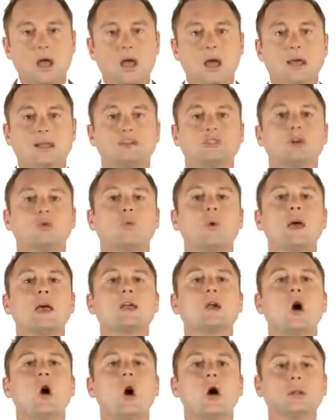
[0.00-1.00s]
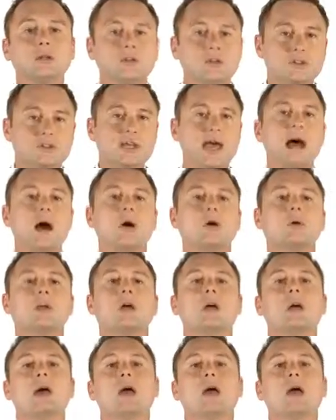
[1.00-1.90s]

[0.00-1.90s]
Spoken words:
and to write all of this out.